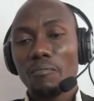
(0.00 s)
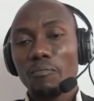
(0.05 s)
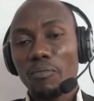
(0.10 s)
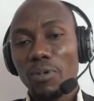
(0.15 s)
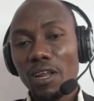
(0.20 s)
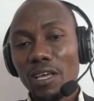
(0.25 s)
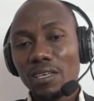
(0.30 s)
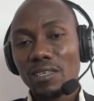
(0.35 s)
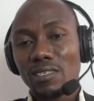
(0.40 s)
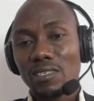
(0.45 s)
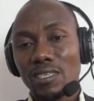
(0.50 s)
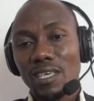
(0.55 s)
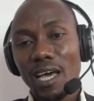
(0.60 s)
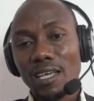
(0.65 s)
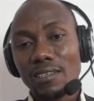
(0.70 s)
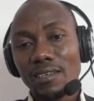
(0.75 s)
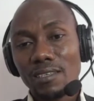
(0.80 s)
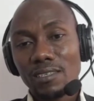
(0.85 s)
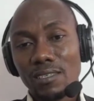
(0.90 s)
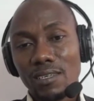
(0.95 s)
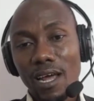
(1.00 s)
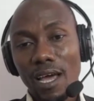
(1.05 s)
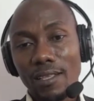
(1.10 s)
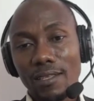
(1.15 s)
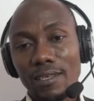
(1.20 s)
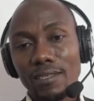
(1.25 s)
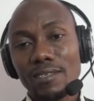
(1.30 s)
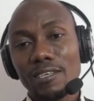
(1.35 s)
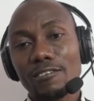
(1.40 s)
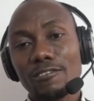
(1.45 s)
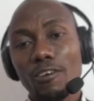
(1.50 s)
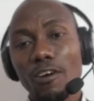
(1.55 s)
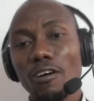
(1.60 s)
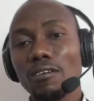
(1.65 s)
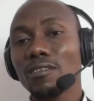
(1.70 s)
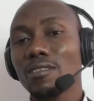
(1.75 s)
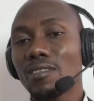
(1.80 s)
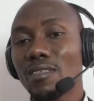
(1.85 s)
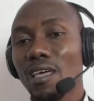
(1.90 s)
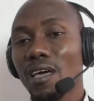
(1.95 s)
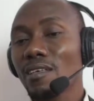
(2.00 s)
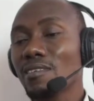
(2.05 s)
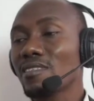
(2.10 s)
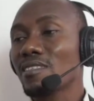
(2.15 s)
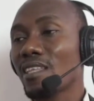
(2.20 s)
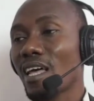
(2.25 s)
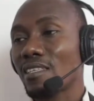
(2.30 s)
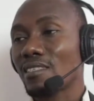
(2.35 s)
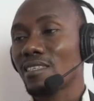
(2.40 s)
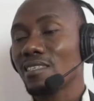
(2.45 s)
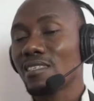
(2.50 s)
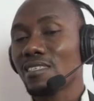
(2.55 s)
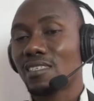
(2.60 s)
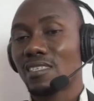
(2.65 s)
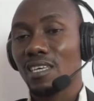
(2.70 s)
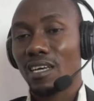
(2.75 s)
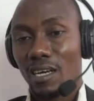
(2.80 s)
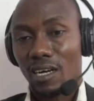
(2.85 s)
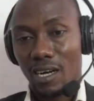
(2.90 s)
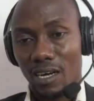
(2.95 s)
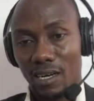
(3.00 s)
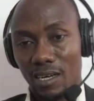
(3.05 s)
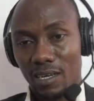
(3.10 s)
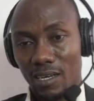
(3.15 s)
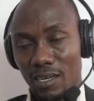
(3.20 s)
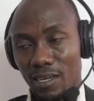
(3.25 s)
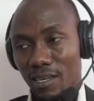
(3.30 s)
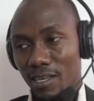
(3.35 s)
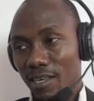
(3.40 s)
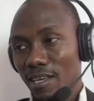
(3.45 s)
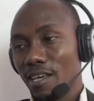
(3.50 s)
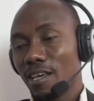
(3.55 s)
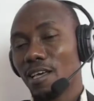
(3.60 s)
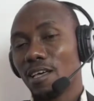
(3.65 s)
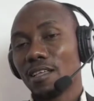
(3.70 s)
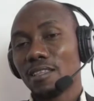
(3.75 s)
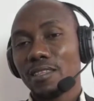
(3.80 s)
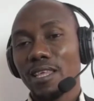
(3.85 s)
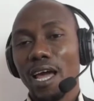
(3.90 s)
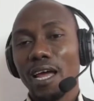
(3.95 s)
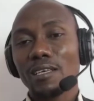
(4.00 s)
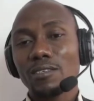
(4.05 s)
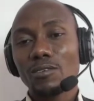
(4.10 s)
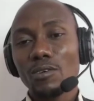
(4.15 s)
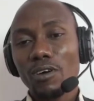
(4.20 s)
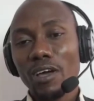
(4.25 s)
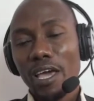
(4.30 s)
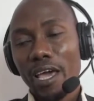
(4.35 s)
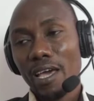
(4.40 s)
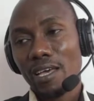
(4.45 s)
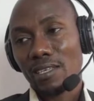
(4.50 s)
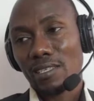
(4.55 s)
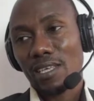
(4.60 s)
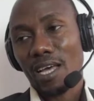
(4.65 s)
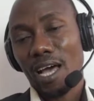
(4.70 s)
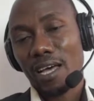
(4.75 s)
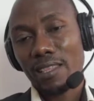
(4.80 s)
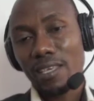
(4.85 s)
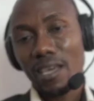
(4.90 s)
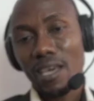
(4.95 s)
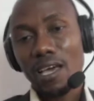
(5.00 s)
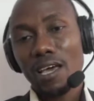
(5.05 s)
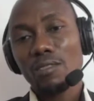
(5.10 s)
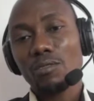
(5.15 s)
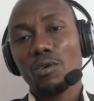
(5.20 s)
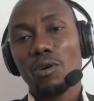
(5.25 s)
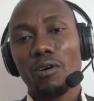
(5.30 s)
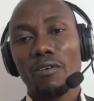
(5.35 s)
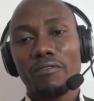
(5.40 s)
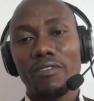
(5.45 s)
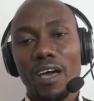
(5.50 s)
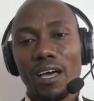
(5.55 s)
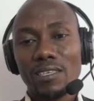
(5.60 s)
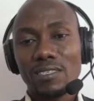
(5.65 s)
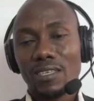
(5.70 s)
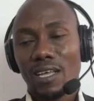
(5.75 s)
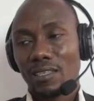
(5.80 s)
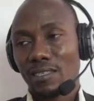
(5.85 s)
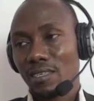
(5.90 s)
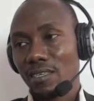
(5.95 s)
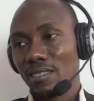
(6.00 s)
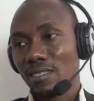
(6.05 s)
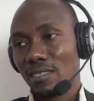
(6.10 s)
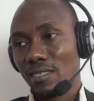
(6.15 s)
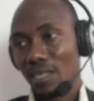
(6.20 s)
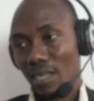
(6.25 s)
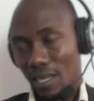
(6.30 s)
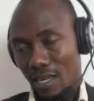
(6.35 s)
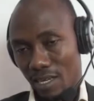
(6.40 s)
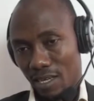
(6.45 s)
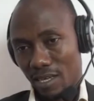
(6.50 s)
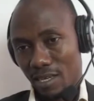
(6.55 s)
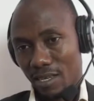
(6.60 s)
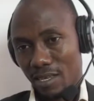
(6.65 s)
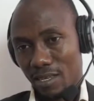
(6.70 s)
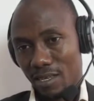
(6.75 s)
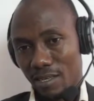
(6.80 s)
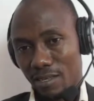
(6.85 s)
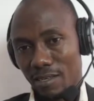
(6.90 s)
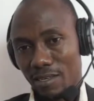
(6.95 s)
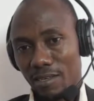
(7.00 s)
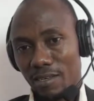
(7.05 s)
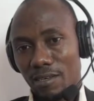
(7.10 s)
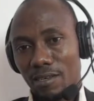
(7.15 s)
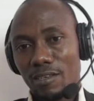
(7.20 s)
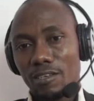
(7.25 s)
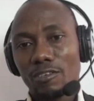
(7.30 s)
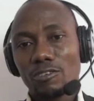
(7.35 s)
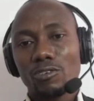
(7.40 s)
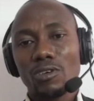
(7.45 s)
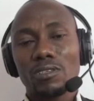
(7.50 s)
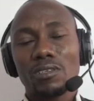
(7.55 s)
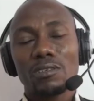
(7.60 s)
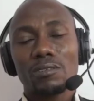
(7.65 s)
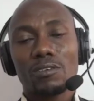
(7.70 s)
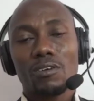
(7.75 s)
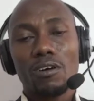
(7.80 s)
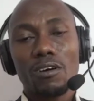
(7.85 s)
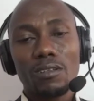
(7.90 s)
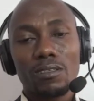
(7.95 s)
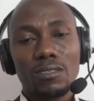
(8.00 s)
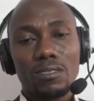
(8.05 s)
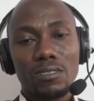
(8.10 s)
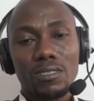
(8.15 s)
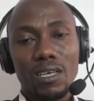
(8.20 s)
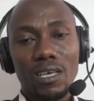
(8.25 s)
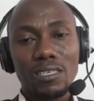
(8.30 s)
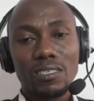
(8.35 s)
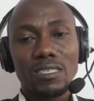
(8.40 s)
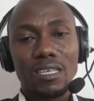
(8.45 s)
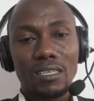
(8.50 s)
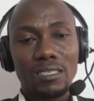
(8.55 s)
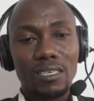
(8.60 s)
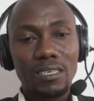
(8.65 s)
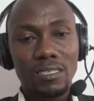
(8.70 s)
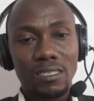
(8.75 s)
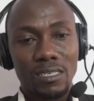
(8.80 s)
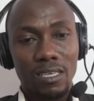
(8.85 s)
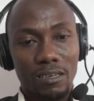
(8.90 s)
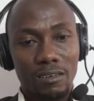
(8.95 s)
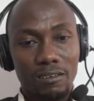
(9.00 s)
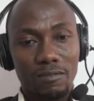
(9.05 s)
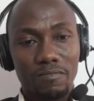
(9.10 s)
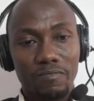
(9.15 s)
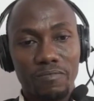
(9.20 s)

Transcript: Please get it right. It is called test statistic. There is no S at the end of that statistic. So it is called test statistic.